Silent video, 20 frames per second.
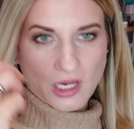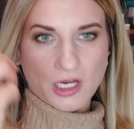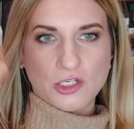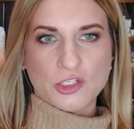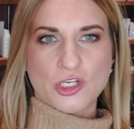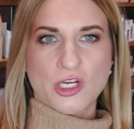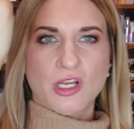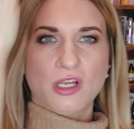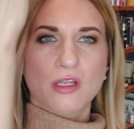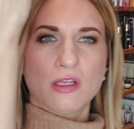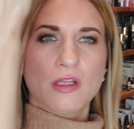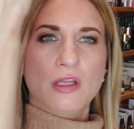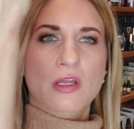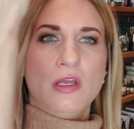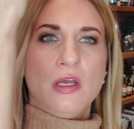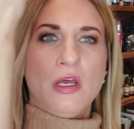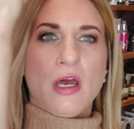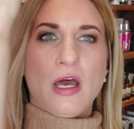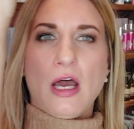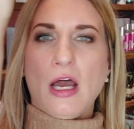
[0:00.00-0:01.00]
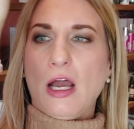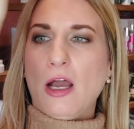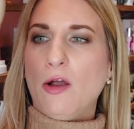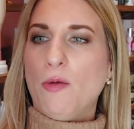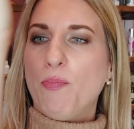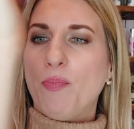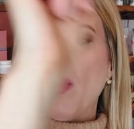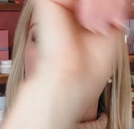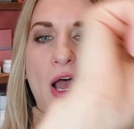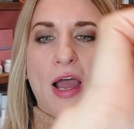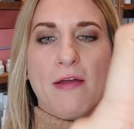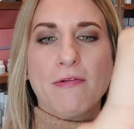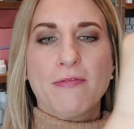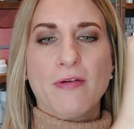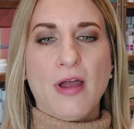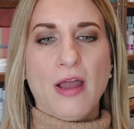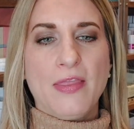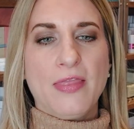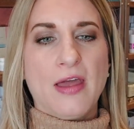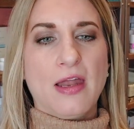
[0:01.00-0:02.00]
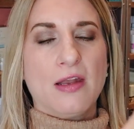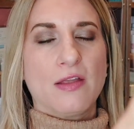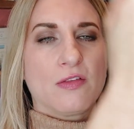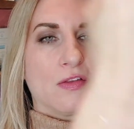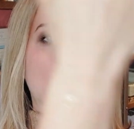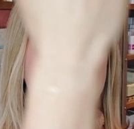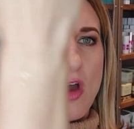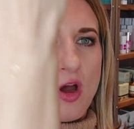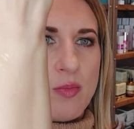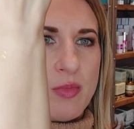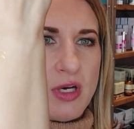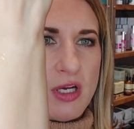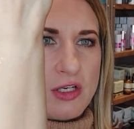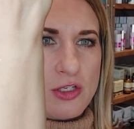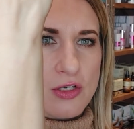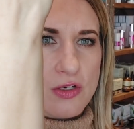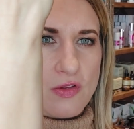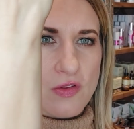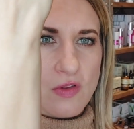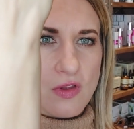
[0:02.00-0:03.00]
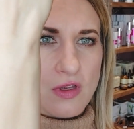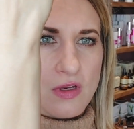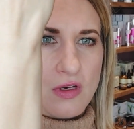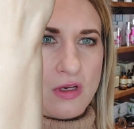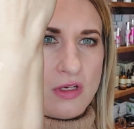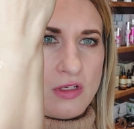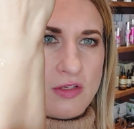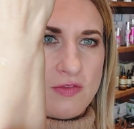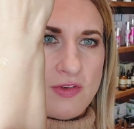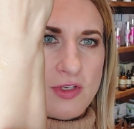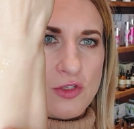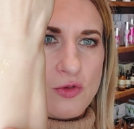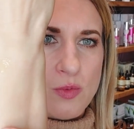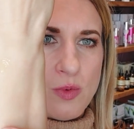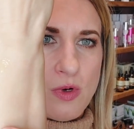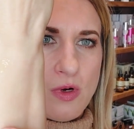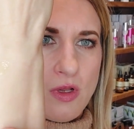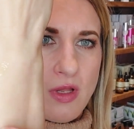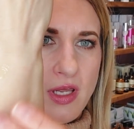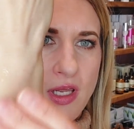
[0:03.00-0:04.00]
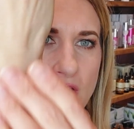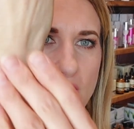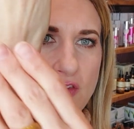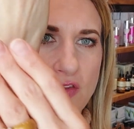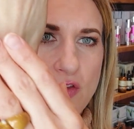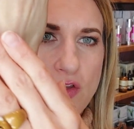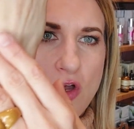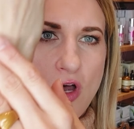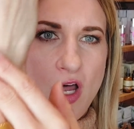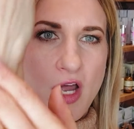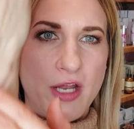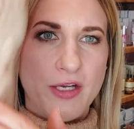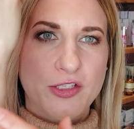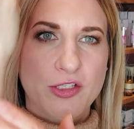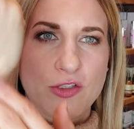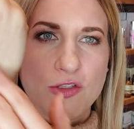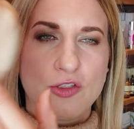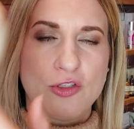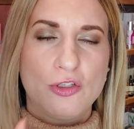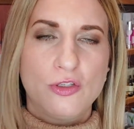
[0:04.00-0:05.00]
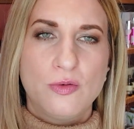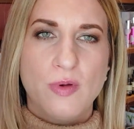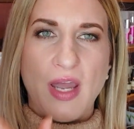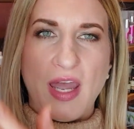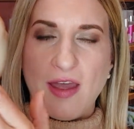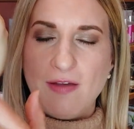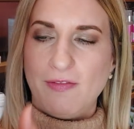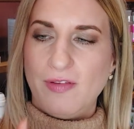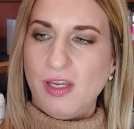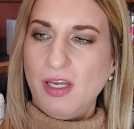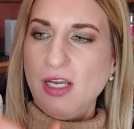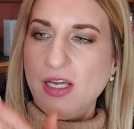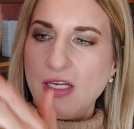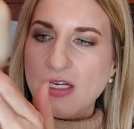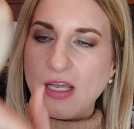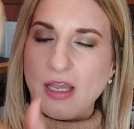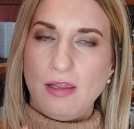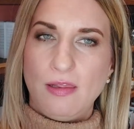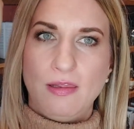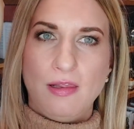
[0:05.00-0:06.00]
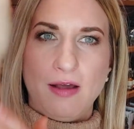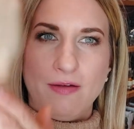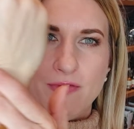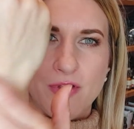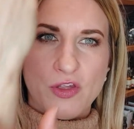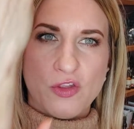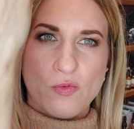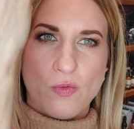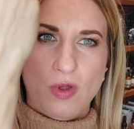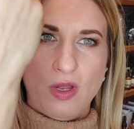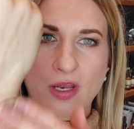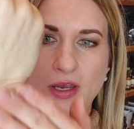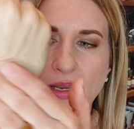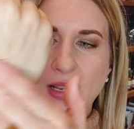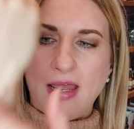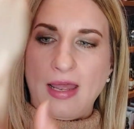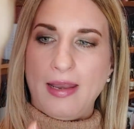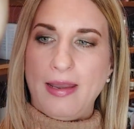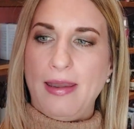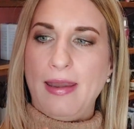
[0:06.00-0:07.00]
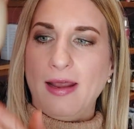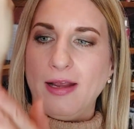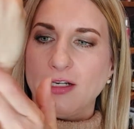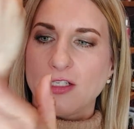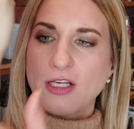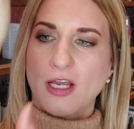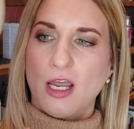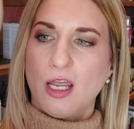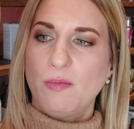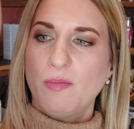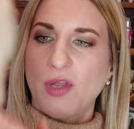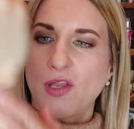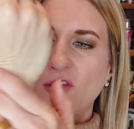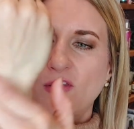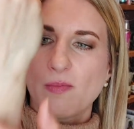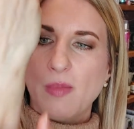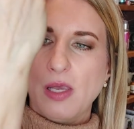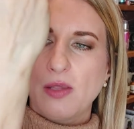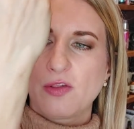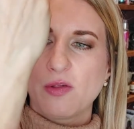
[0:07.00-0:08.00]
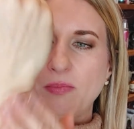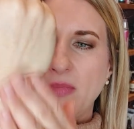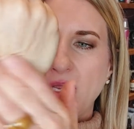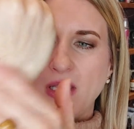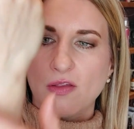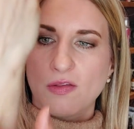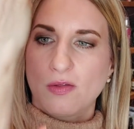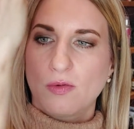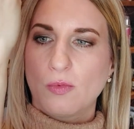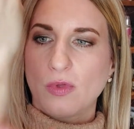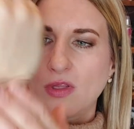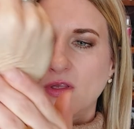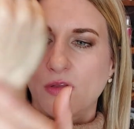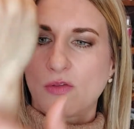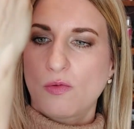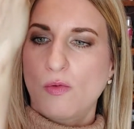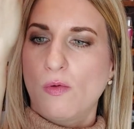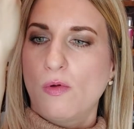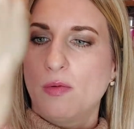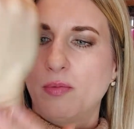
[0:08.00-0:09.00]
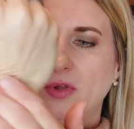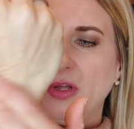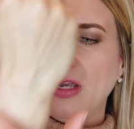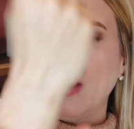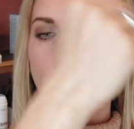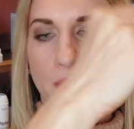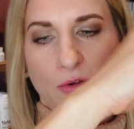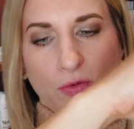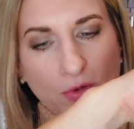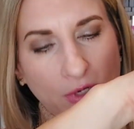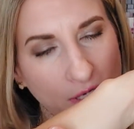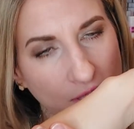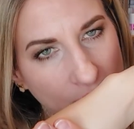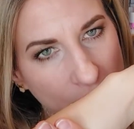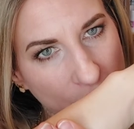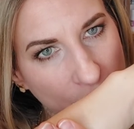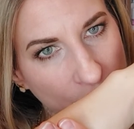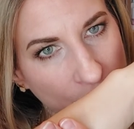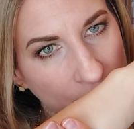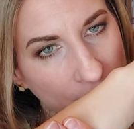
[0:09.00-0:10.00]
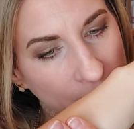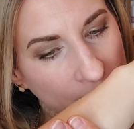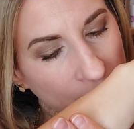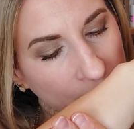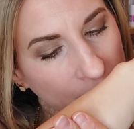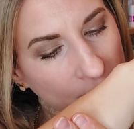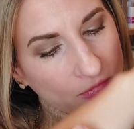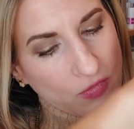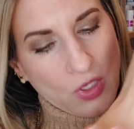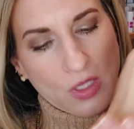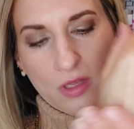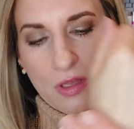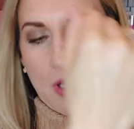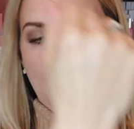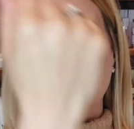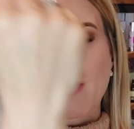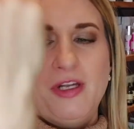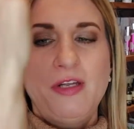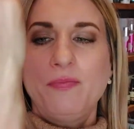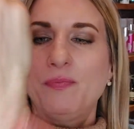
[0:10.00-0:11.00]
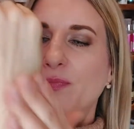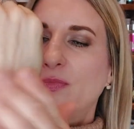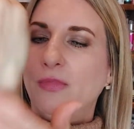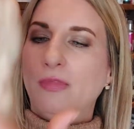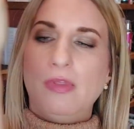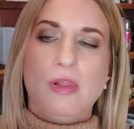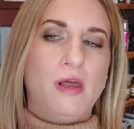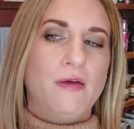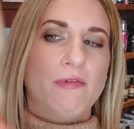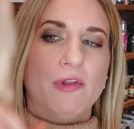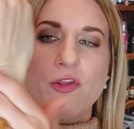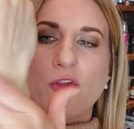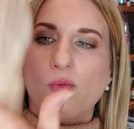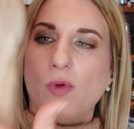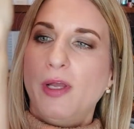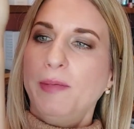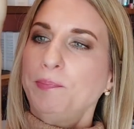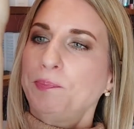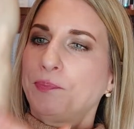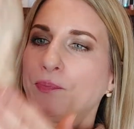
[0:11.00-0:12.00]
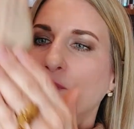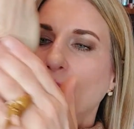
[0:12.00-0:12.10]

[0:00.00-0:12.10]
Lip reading: aging, I find that as a combination skin individual, it's not too heavy, and I love this one at nighttime. It smells amazing with its whole plant ingredients. Love it. Love this one.